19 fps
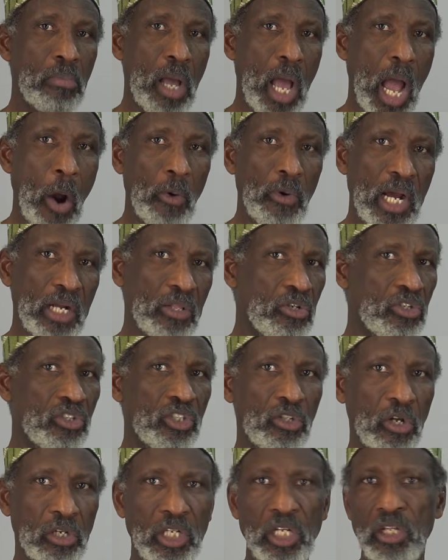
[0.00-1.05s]
I would like to
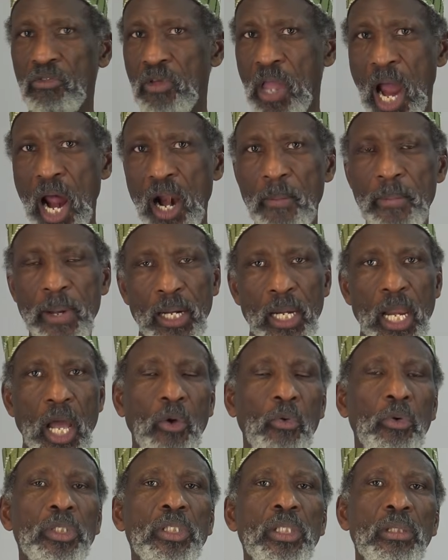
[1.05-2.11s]
study the Arabic
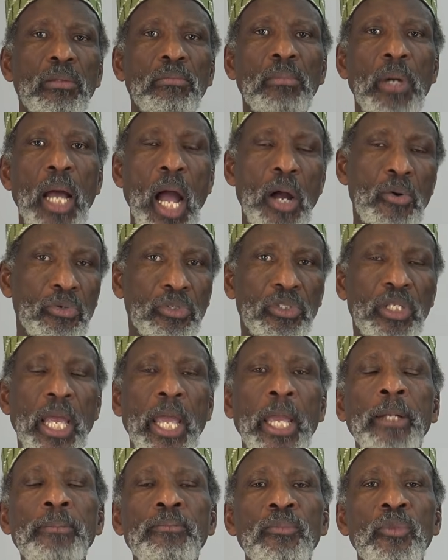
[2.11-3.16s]
language. I would
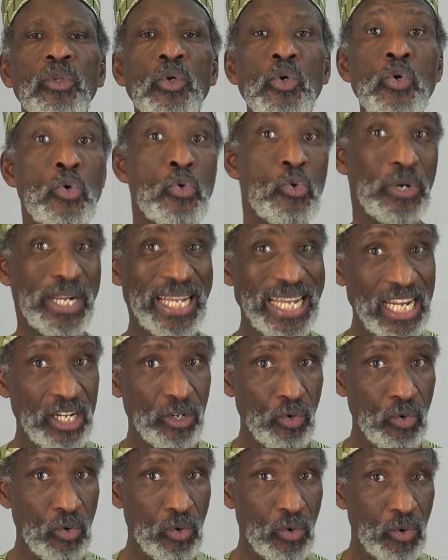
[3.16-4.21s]
say,
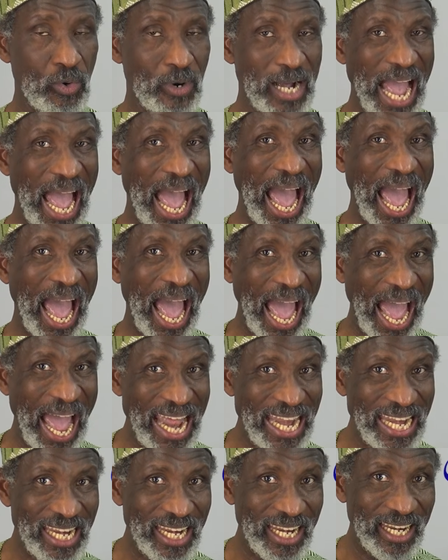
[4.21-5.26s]
Uridu
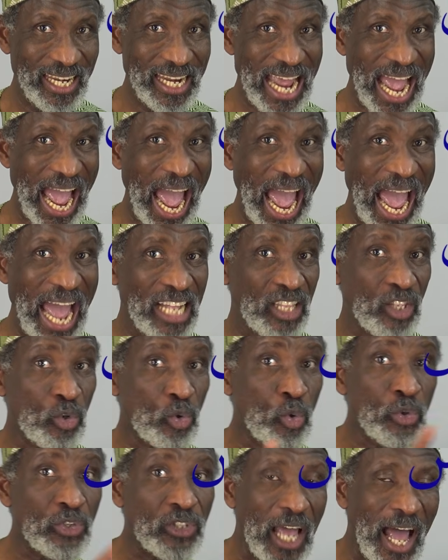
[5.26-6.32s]
an
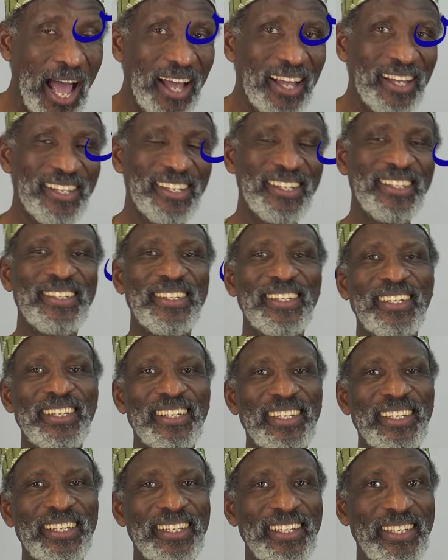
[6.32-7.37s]
adrusa.
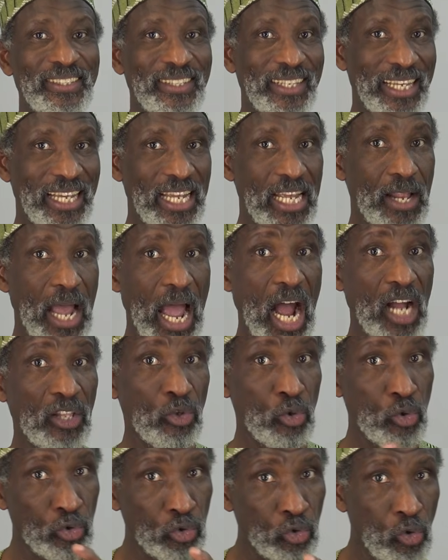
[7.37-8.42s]
You see,
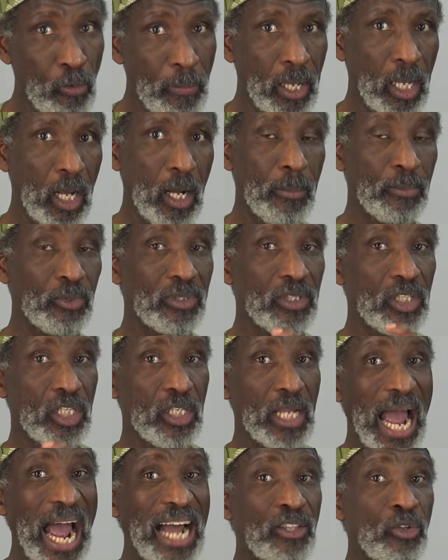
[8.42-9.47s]
adrusu becomes
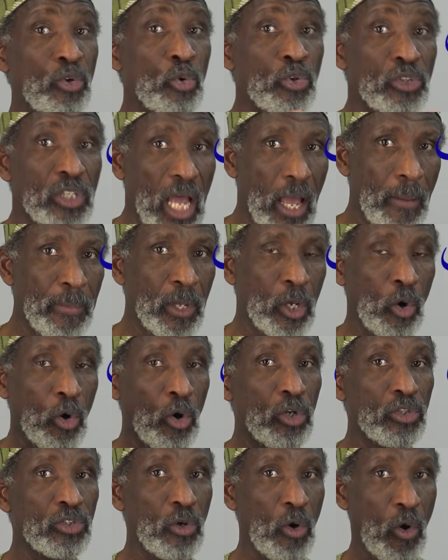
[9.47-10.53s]
adrusa
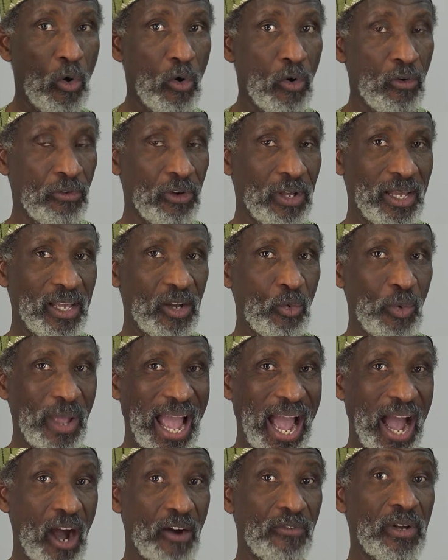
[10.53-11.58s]
because of we
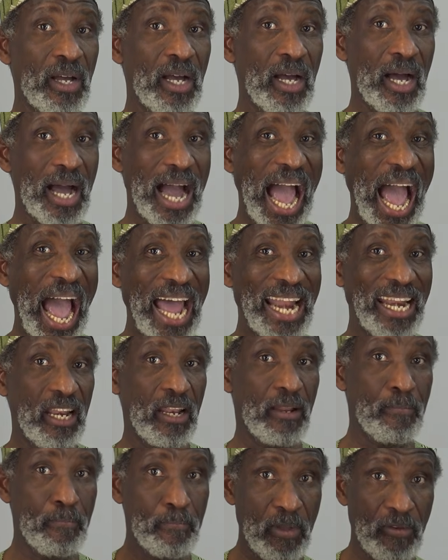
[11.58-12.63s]
have
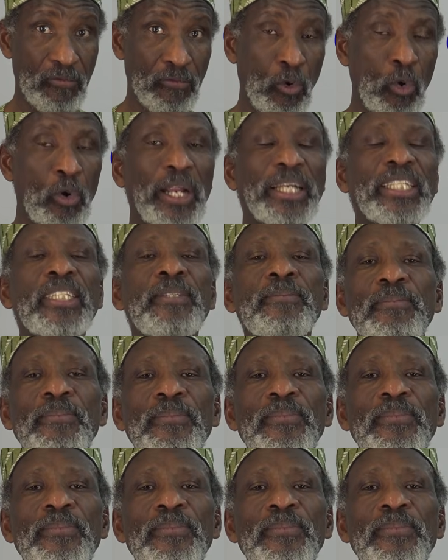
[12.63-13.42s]
an before it.